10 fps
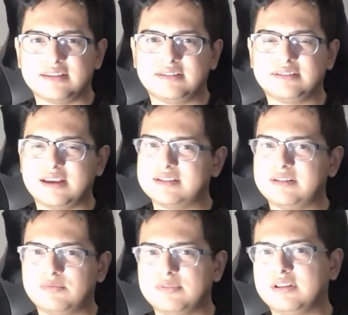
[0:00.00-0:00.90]

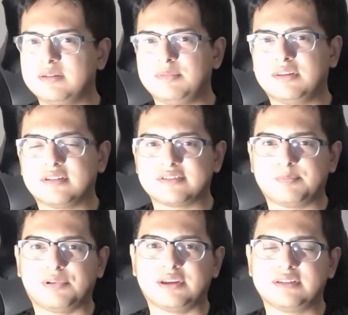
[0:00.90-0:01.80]
hasn't really been
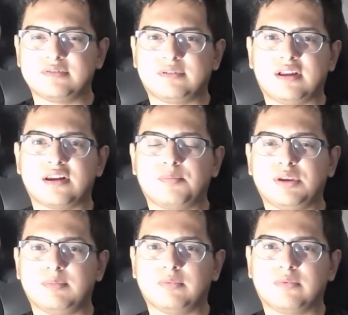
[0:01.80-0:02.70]
explained to a lot of
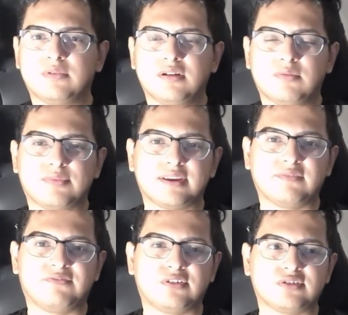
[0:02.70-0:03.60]
people when they
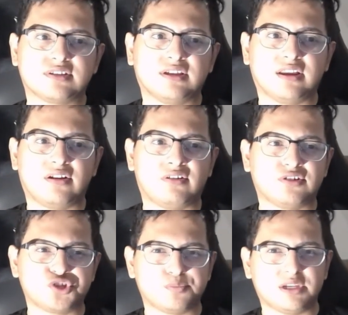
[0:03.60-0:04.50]
first get
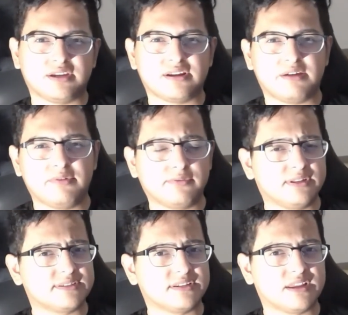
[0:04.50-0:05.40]
RGB, and I haven't
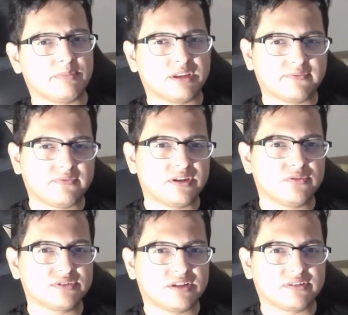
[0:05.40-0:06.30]
really seen that many
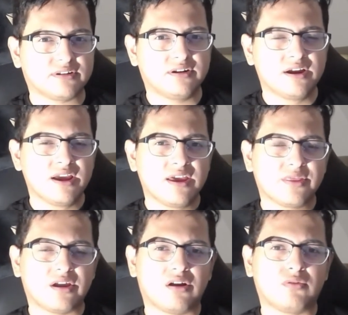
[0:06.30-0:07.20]
videos out there
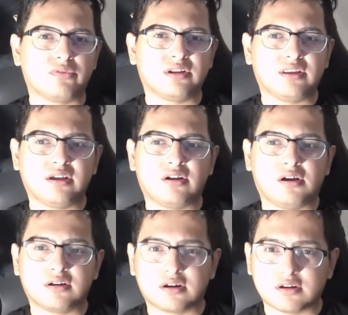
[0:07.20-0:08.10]
that are really
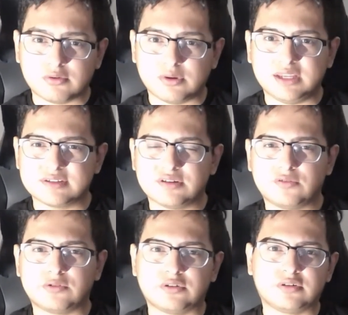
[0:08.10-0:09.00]
concrete,
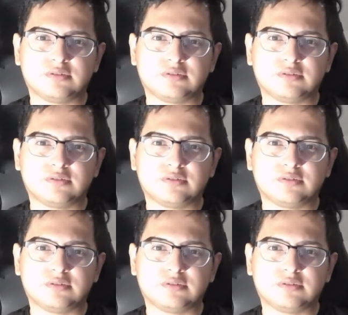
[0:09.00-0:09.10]
or